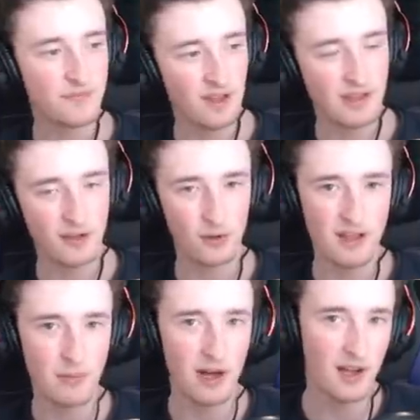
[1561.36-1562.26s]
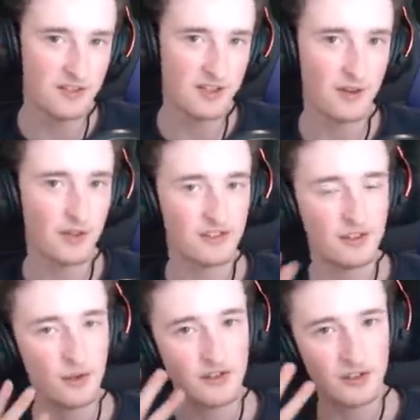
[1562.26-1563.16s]
They're all in the past now, and there's
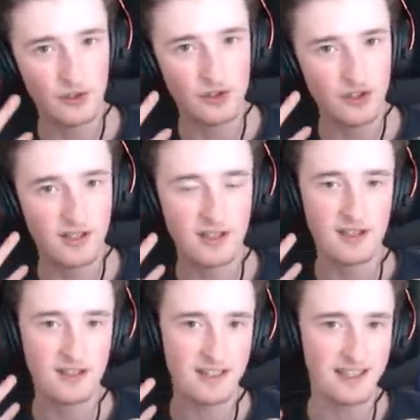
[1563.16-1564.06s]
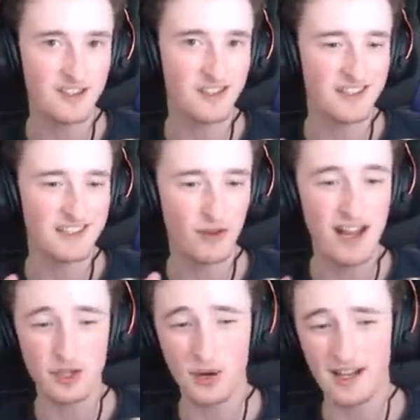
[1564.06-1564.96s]
no solution to easily
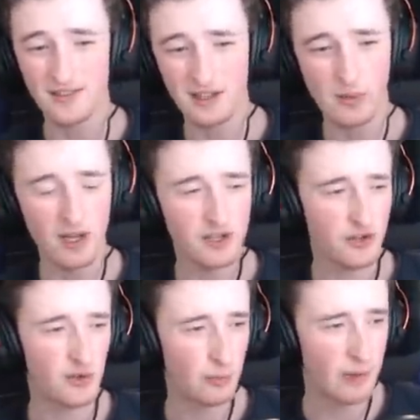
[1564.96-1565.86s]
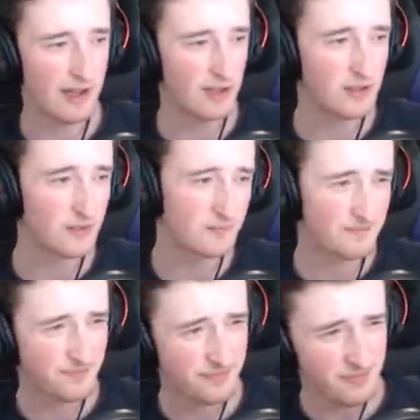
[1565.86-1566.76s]
retroactively punish those players.
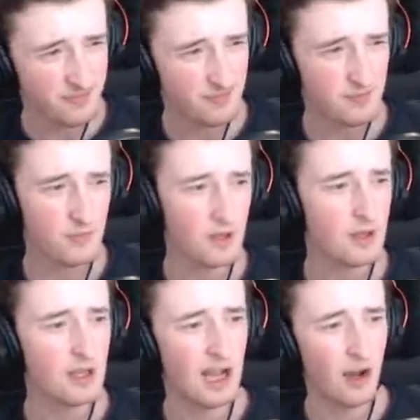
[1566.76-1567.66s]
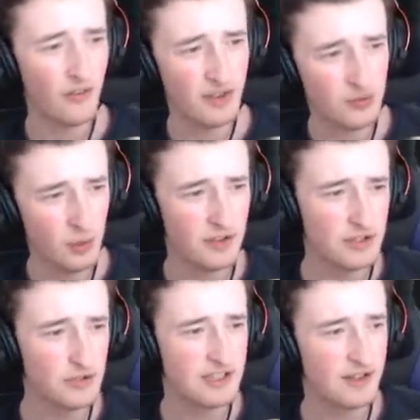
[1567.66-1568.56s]
However, it's worth
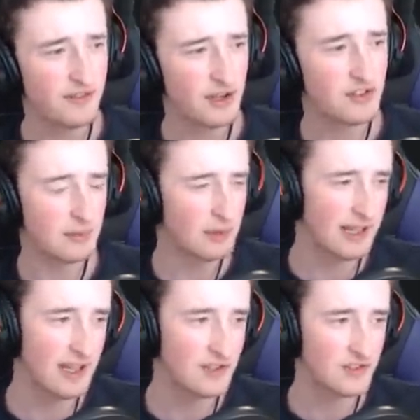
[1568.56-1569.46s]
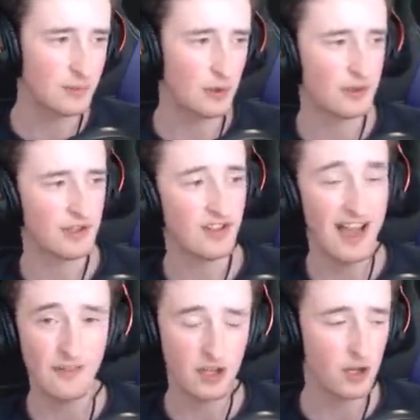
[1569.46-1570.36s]
noting that very similar cases to Proneo's
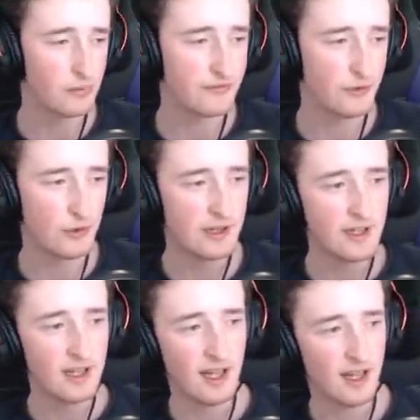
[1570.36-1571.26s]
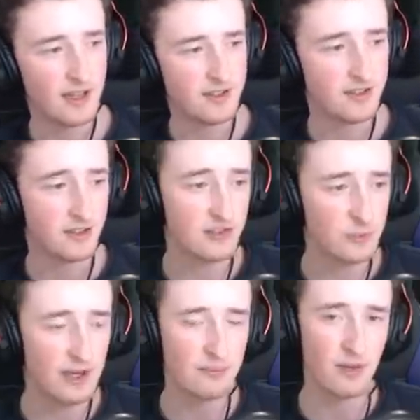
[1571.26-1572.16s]
have occurred before, and
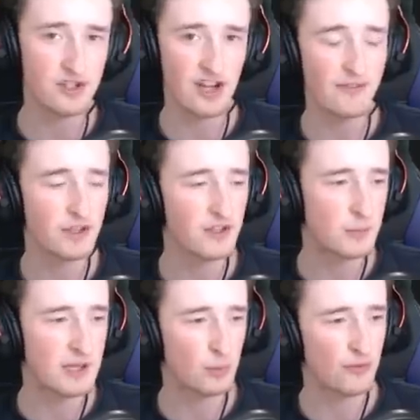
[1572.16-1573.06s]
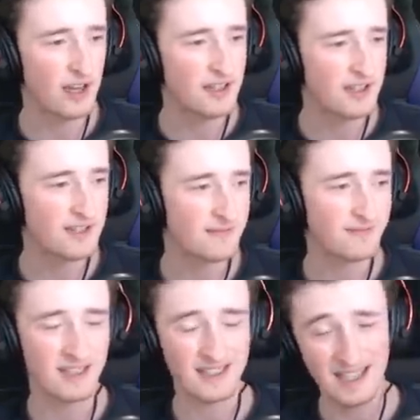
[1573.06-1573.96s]
despite much evidence being provided
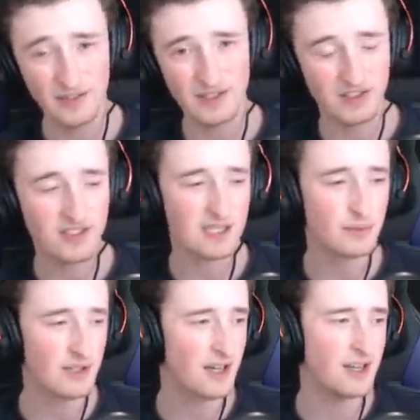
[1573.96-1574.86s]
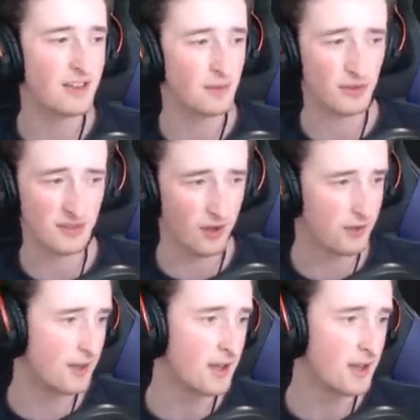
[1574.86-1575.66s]
and given to CDPR, nothing was done.